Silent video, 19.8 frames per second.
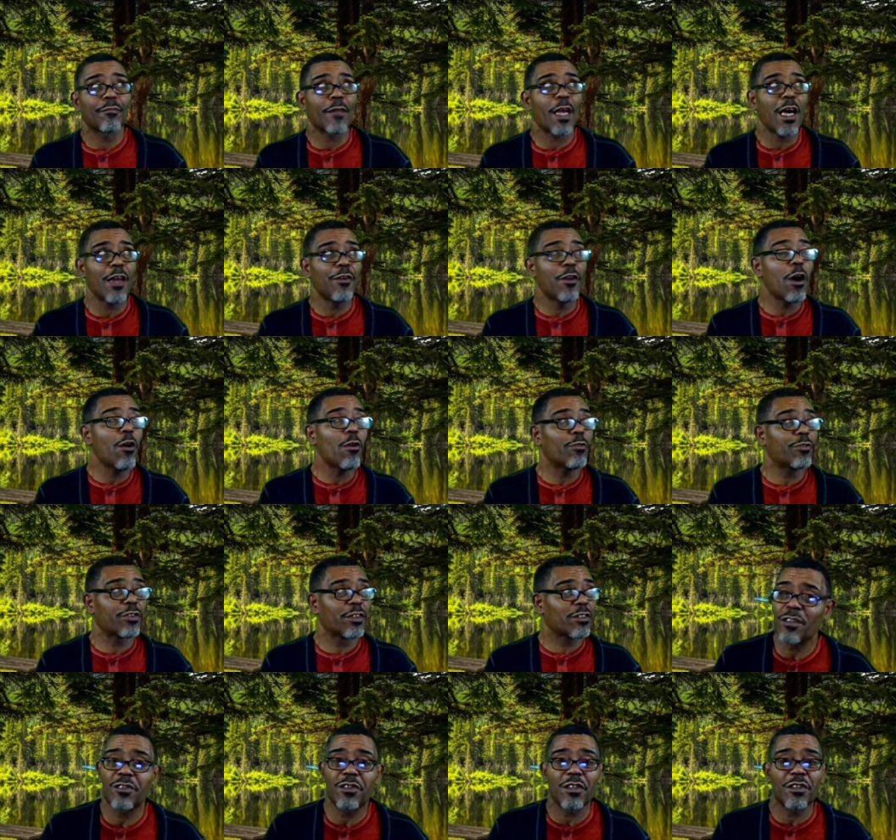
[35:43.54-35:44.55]
I know
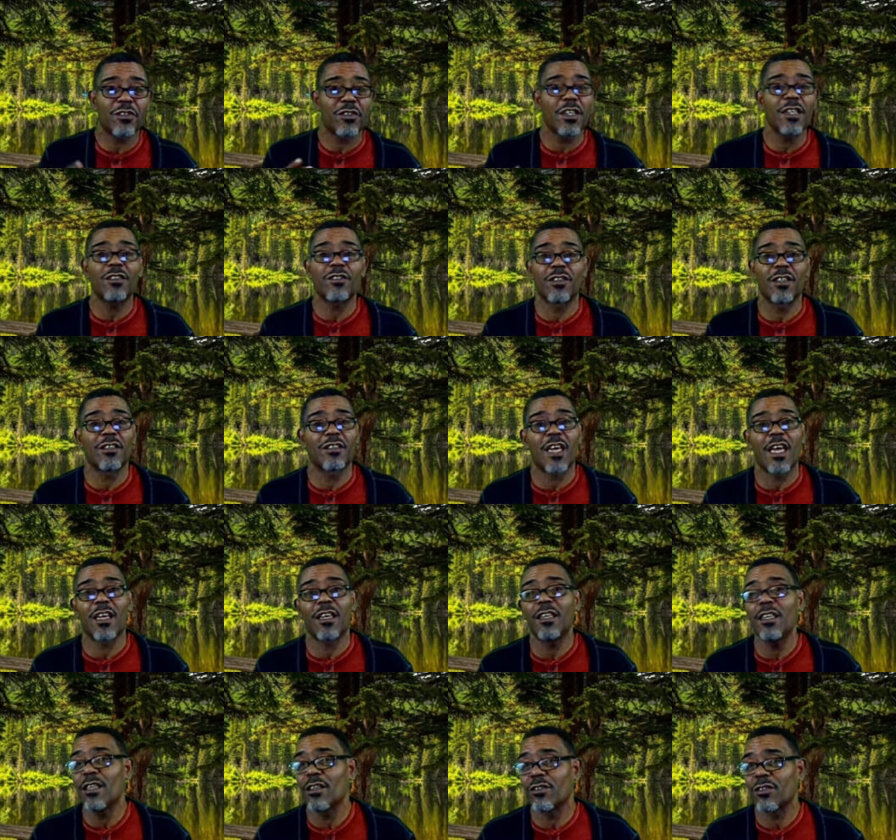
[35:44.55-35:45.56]
since the 60s at
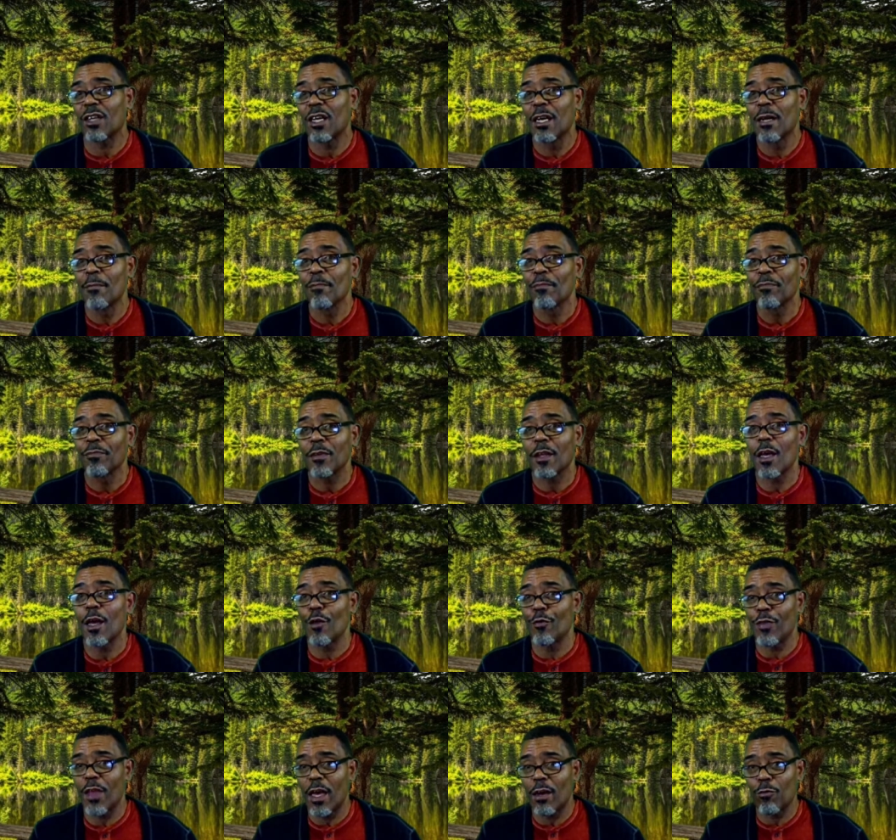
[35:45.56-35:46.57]
least,
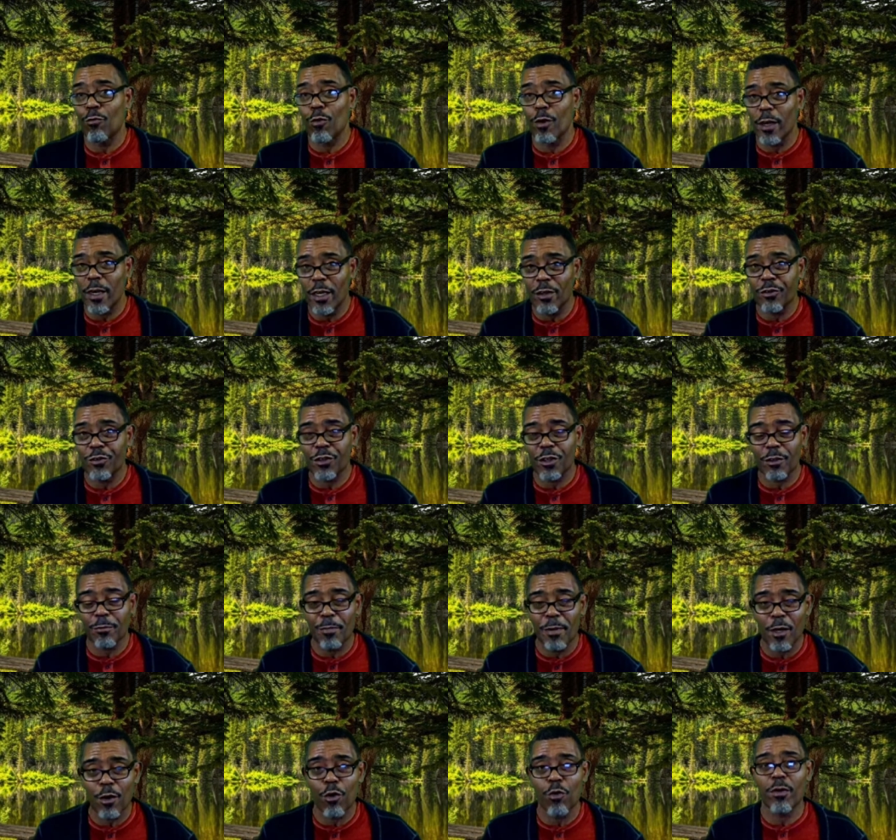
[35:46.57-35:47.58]
that where it's just
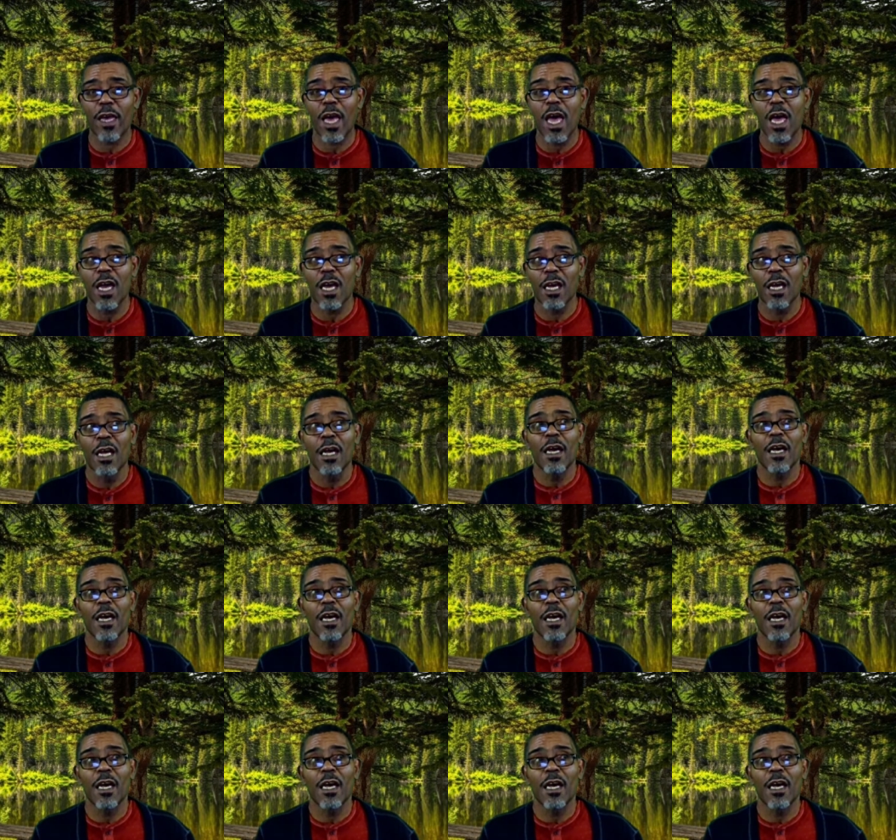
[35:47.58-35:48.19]
been okay.